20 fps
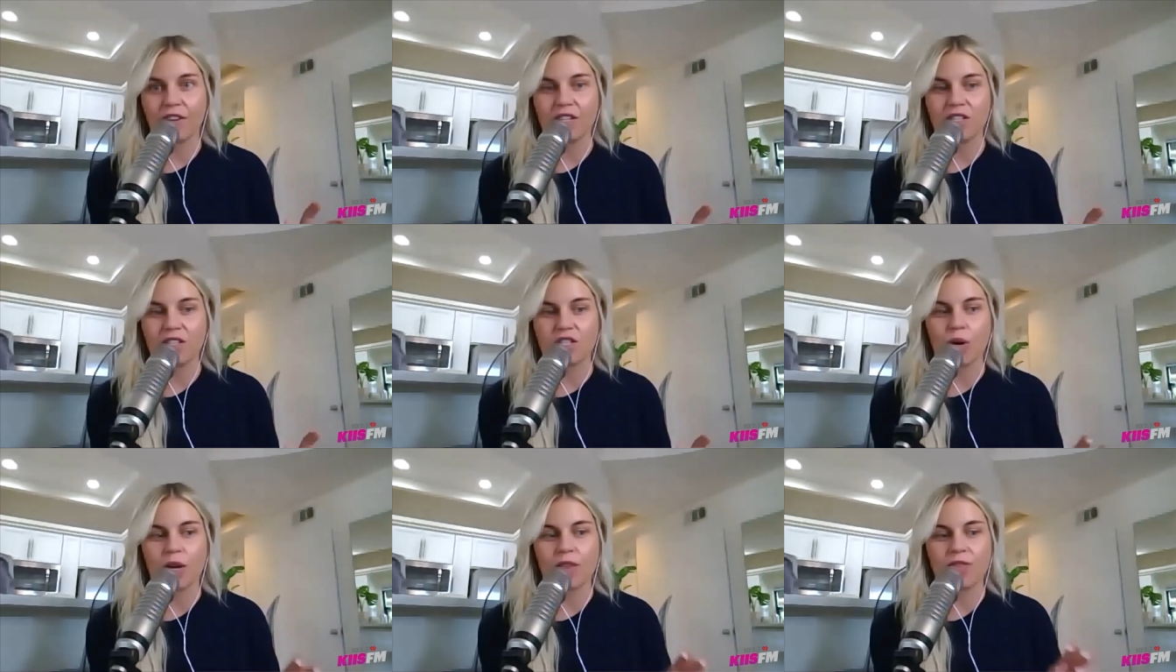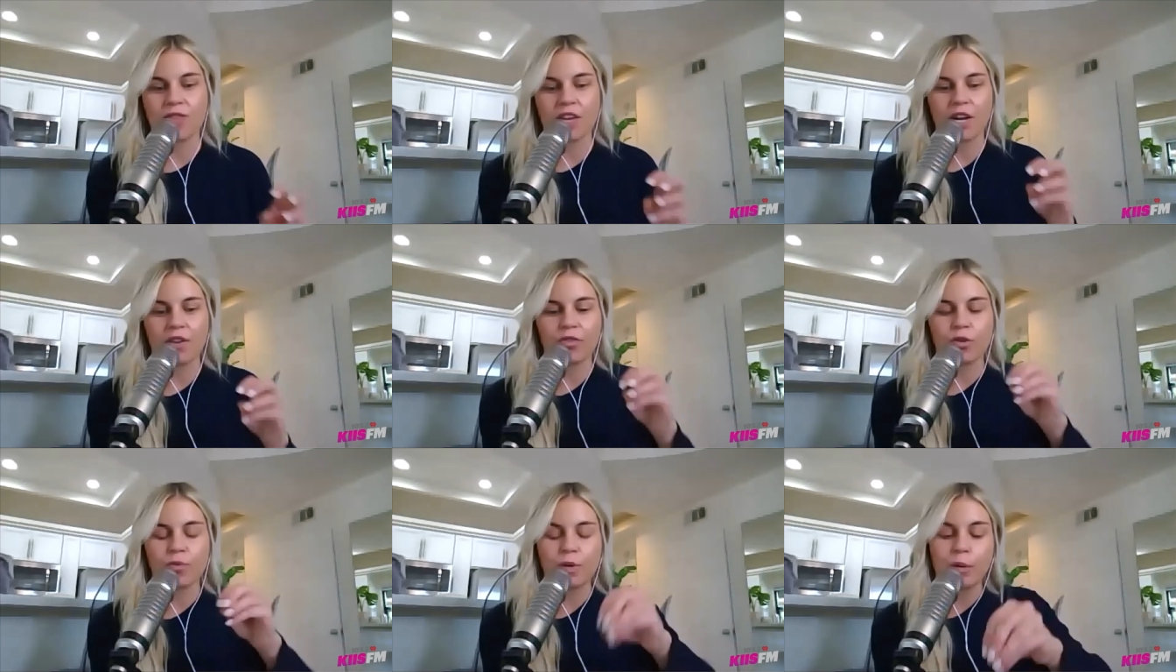and so i
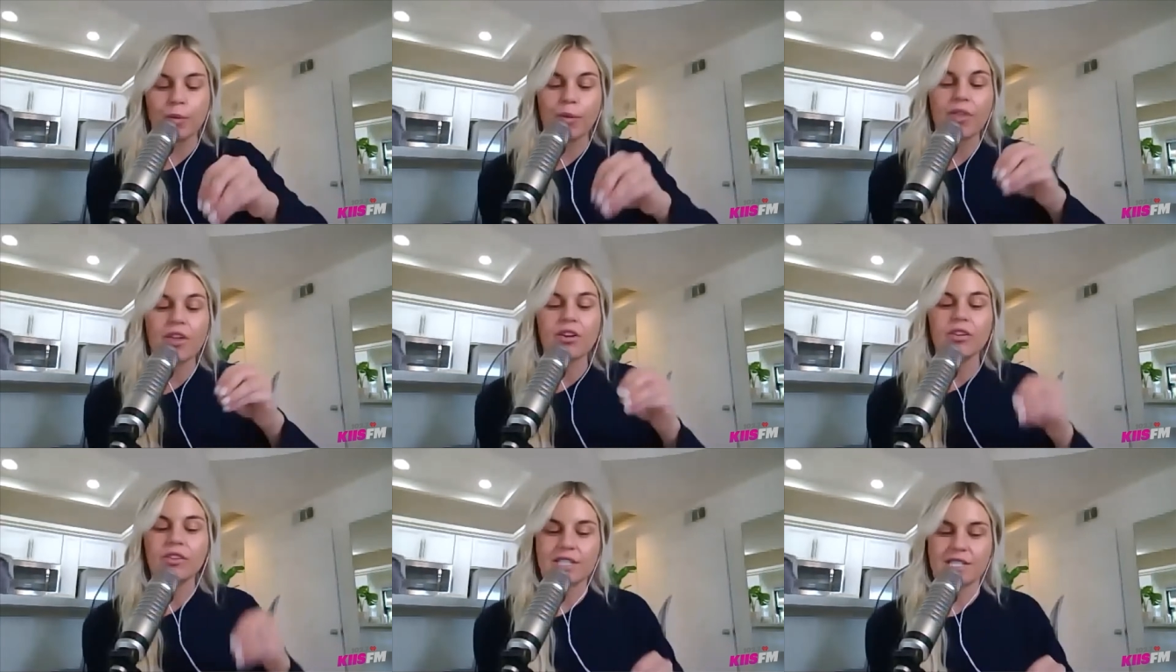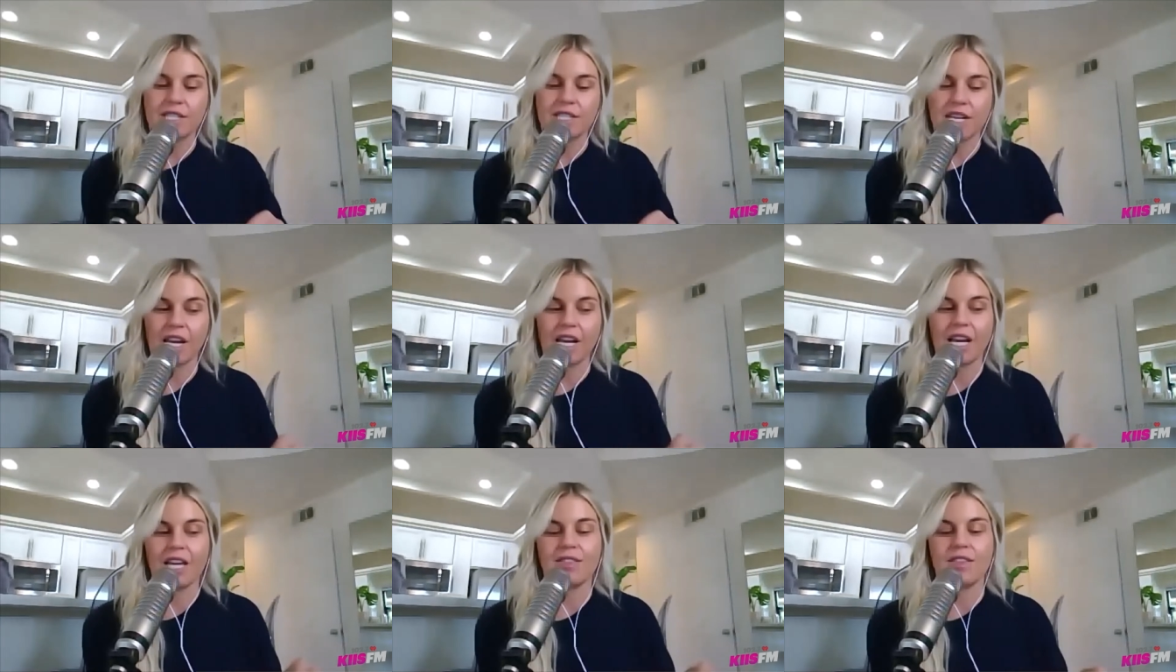think for people that are
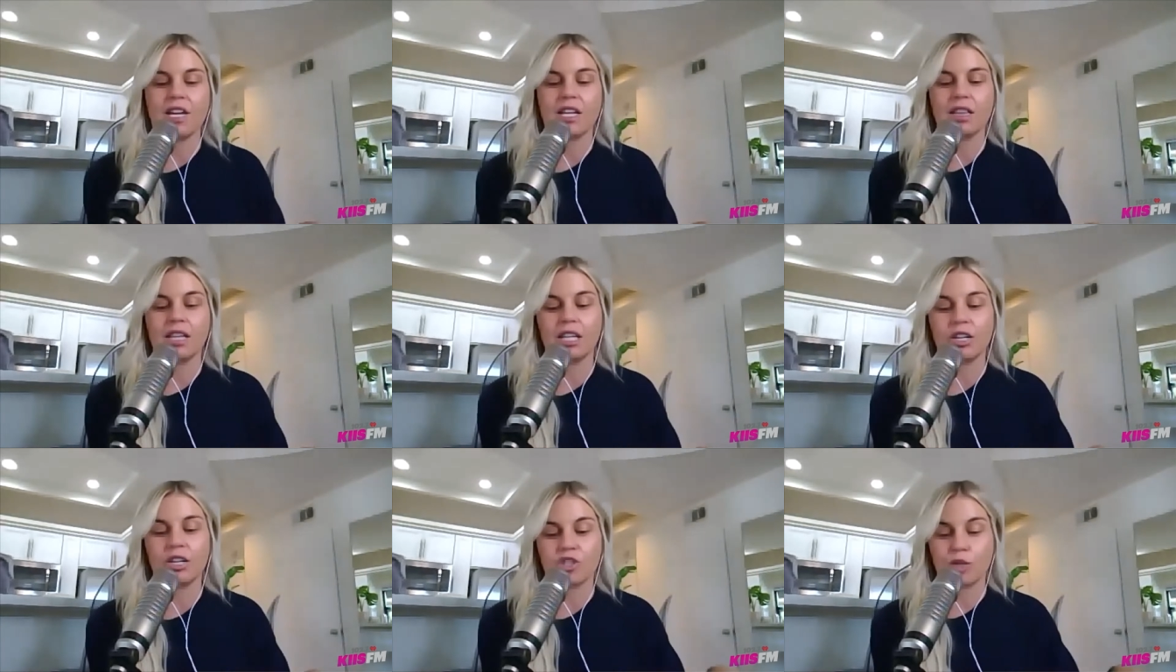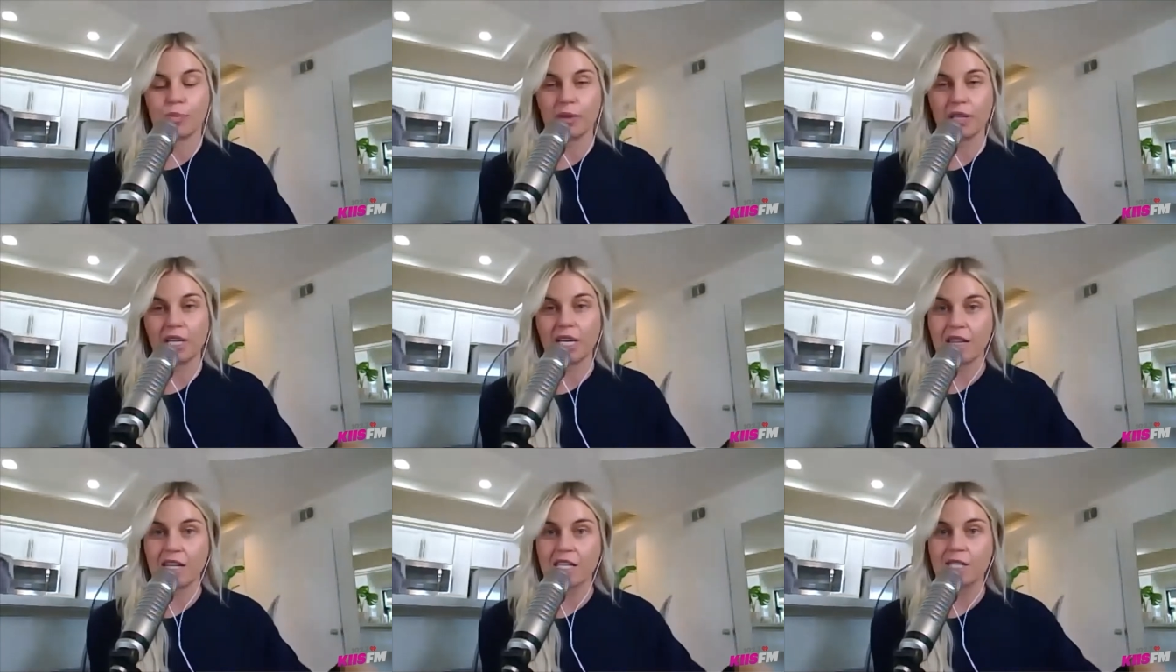listening i think leadership
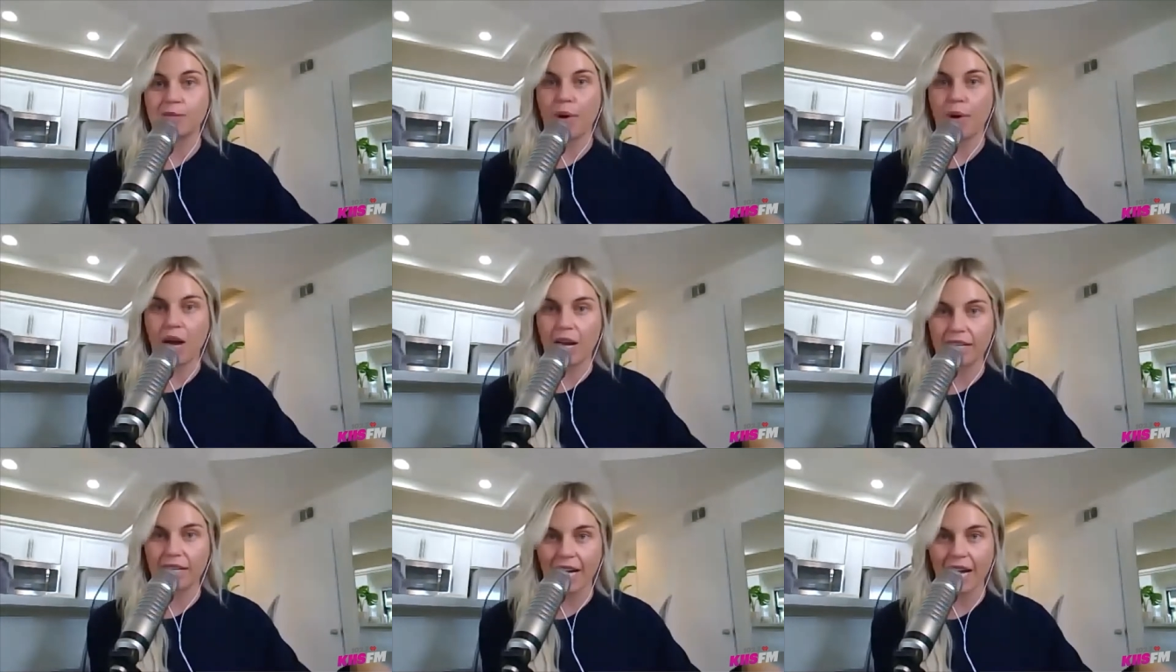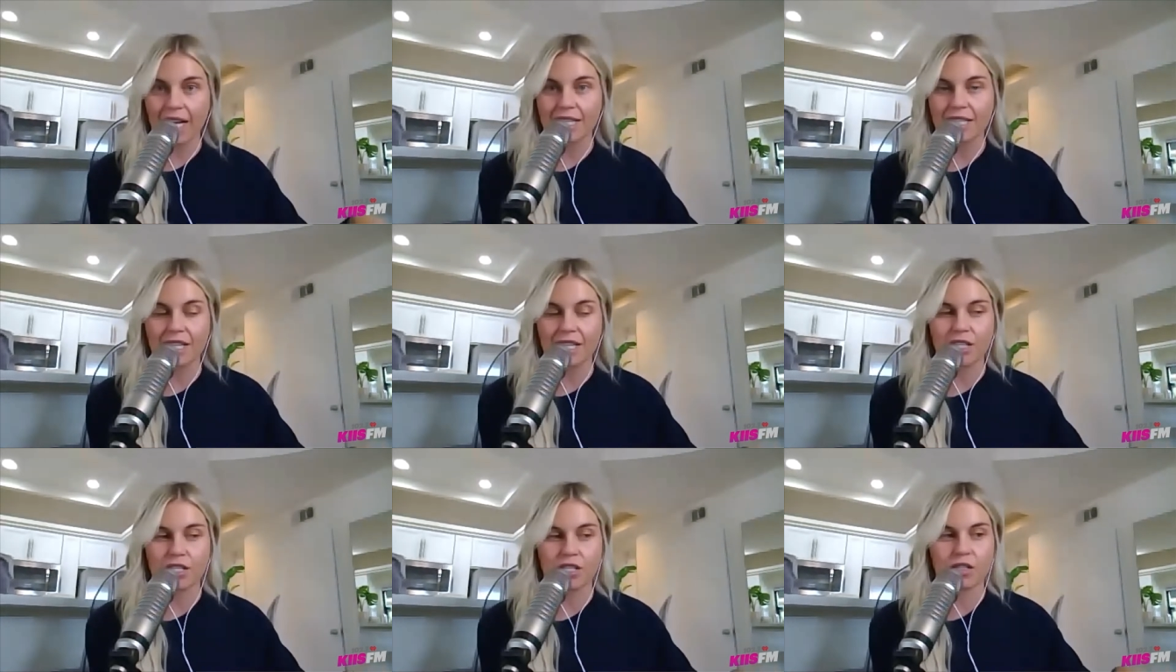lean in this podcast
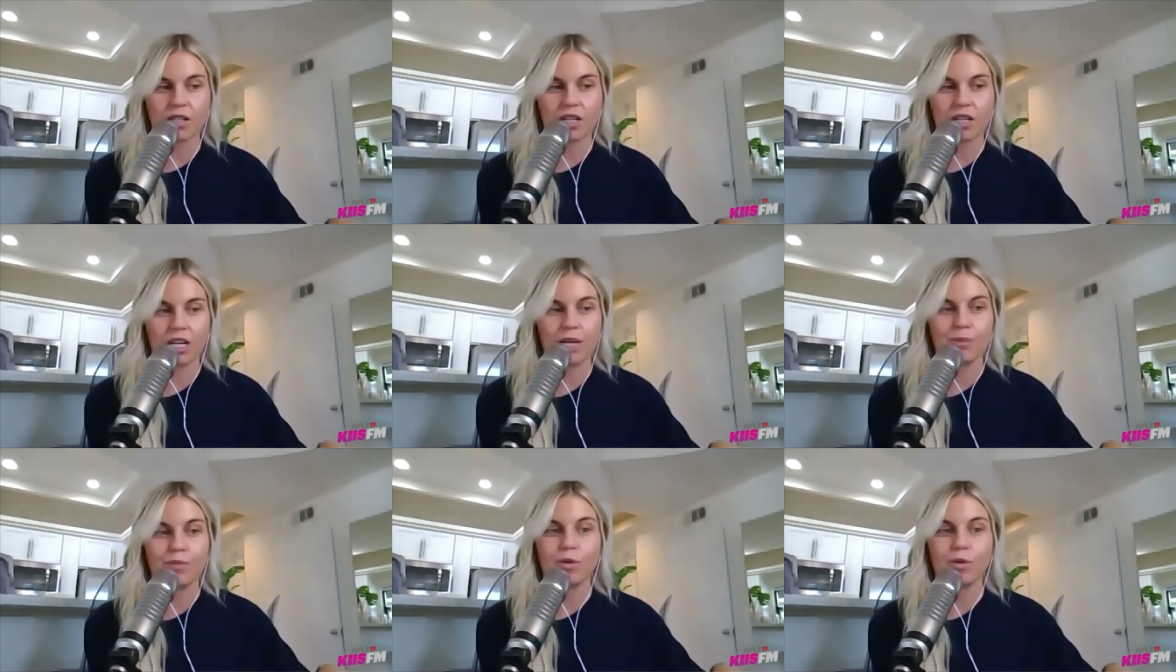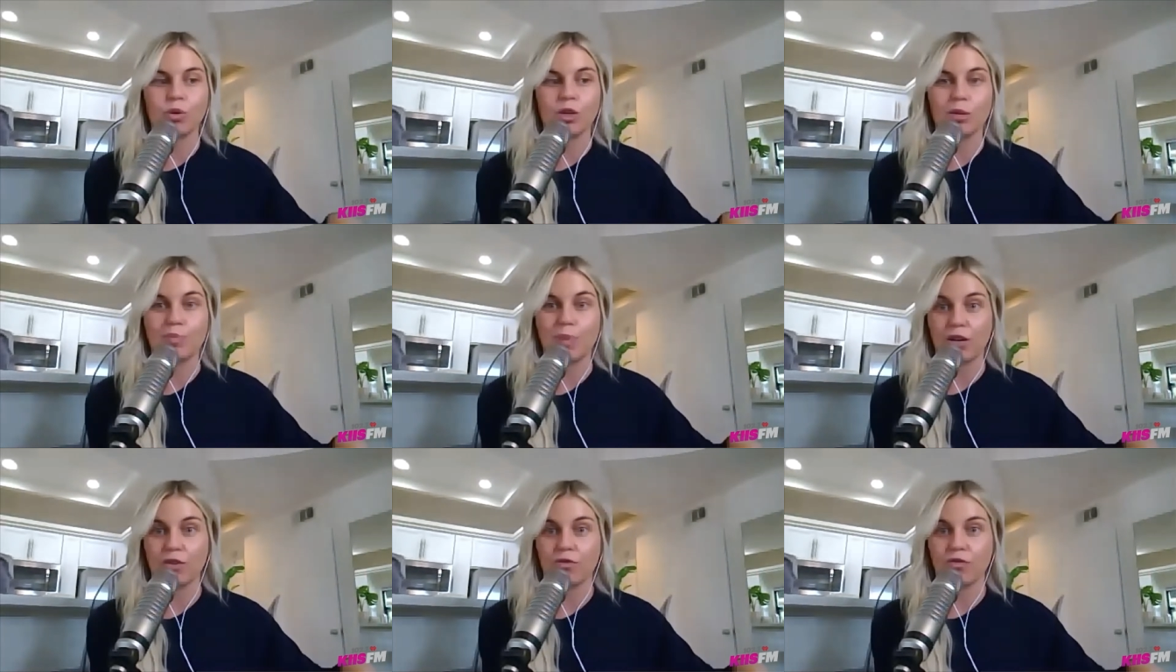is going to be really
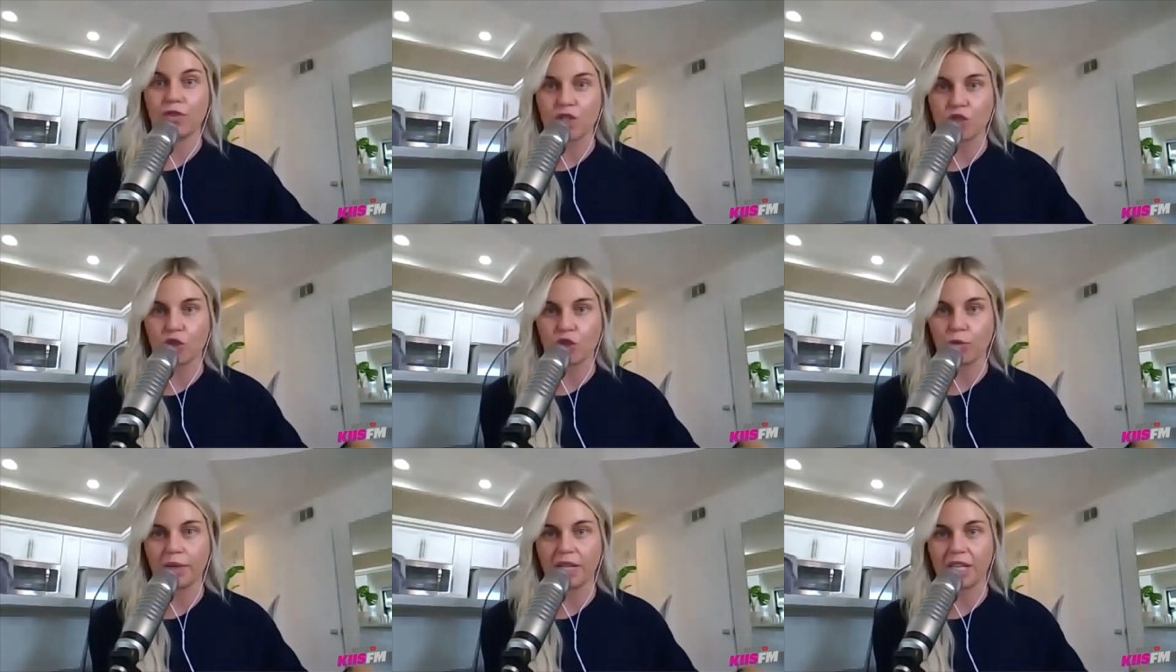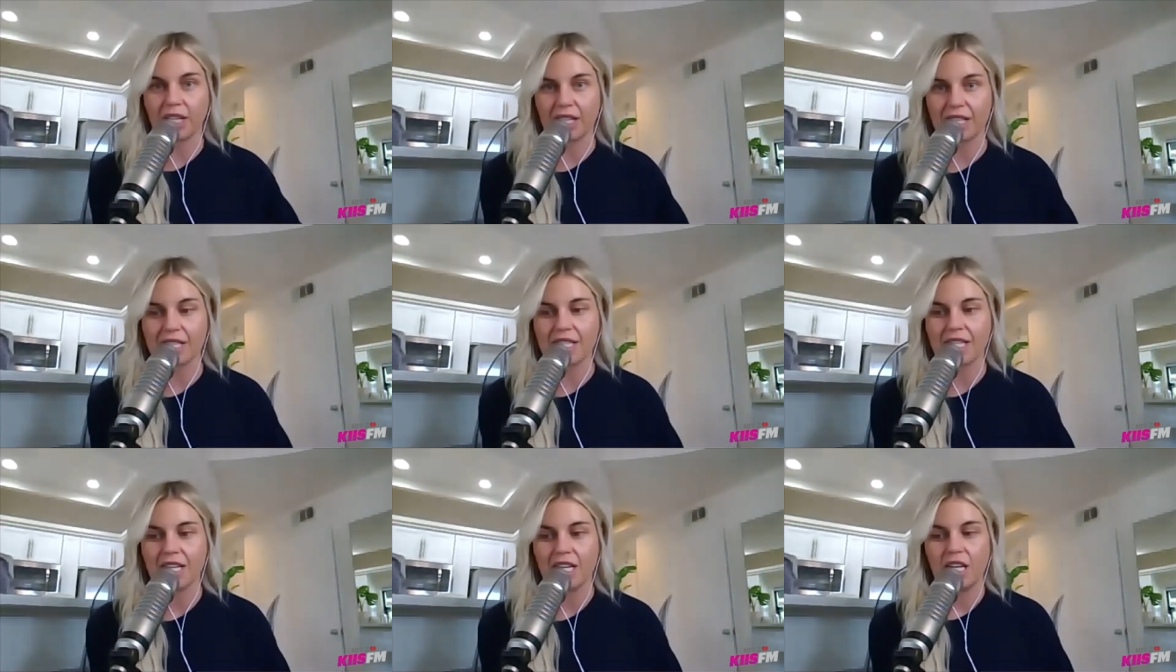beneficial
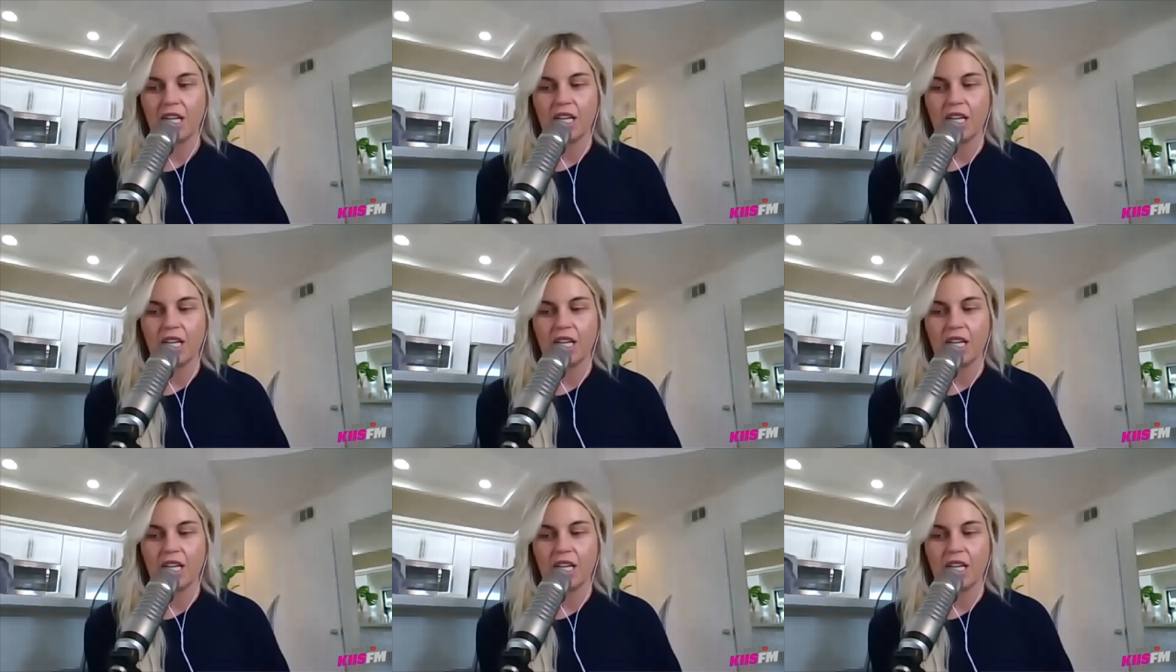because